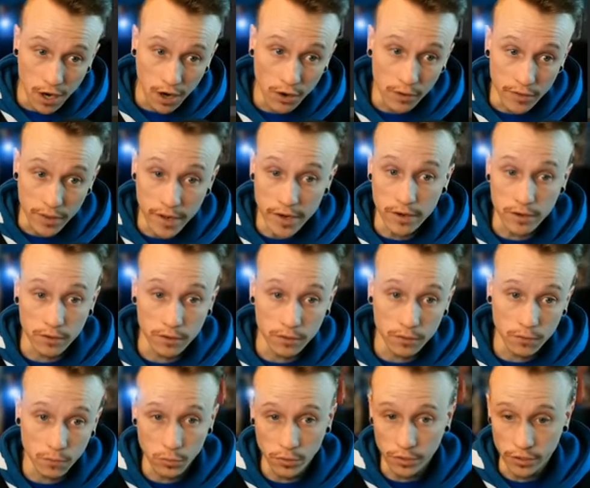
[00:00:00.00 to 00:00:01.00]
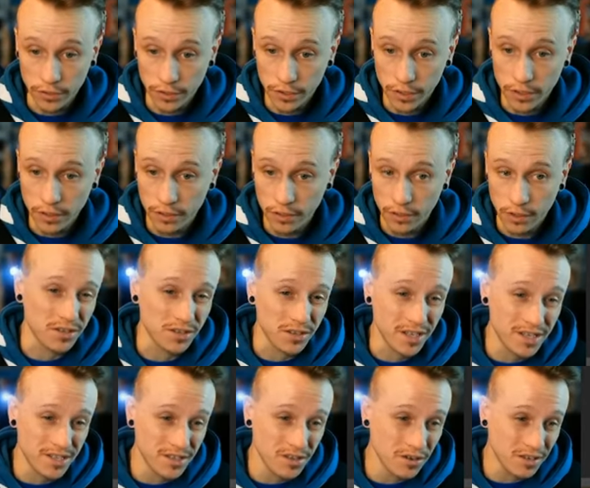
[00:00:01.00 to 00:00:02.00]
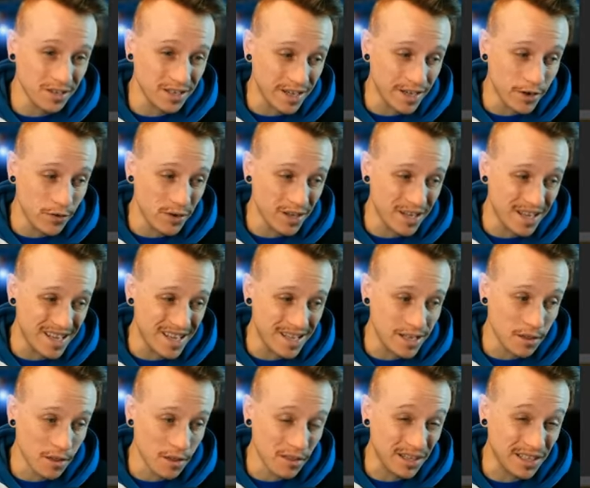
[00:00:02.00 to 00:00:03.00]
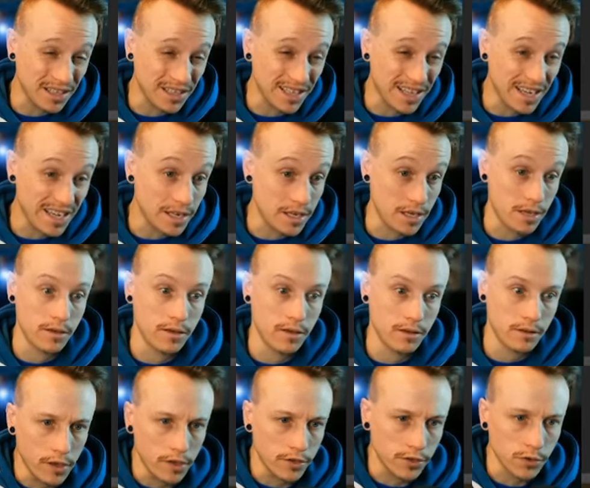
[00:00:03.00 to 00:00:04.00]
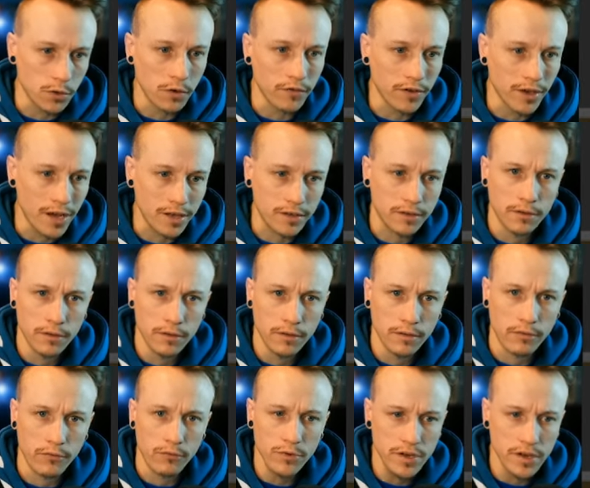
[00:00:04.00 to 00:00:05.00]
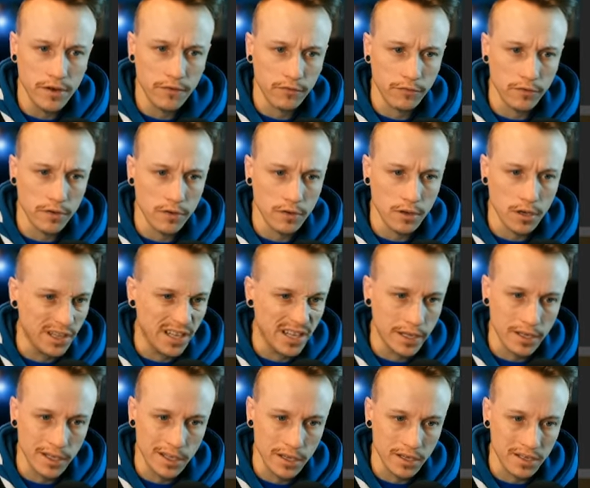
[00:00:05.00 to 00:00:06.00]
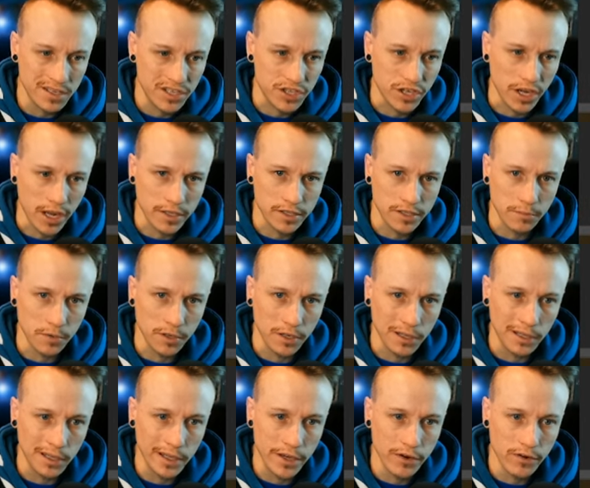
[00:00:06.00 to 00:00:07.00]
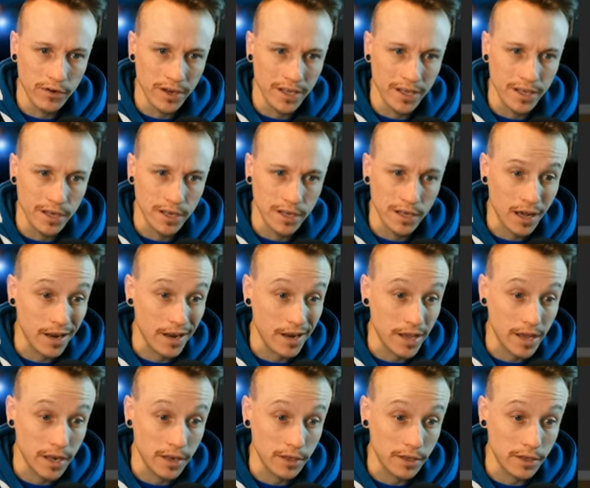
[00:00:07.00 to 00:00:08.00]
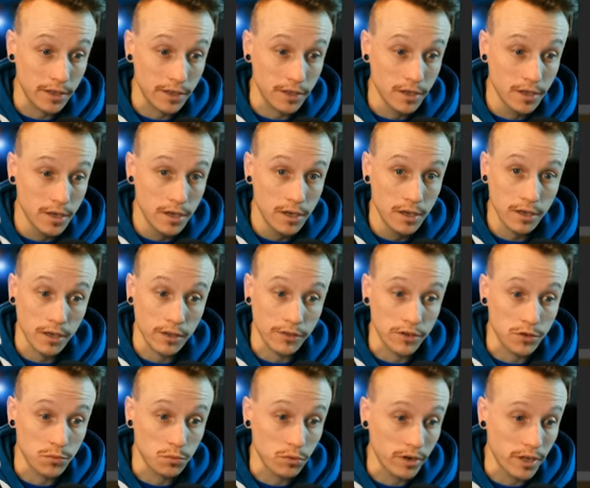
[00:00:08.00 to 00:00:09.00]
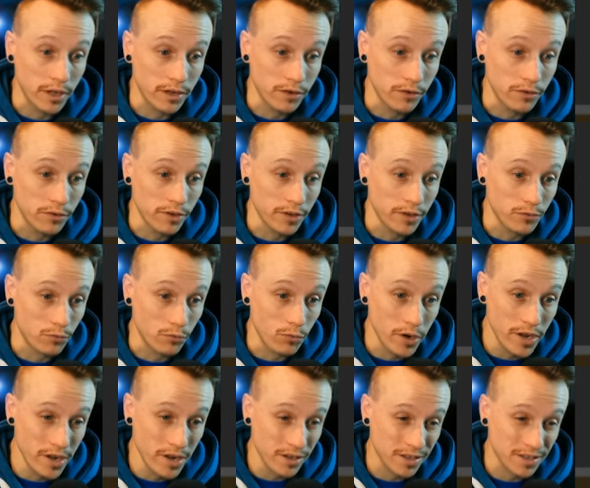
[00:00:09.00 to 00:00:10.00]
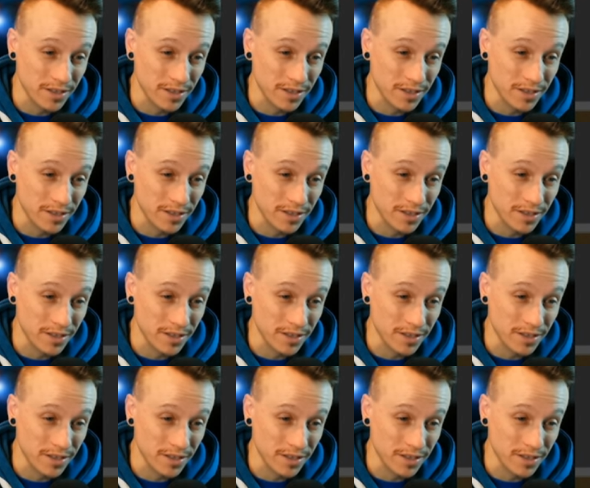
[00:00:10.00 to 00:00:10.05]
are there. We're good. So let's start layering in the lighting. Okay, so I've got three different lighting shots I'm going to layer in on Anakin. Got this one here that's red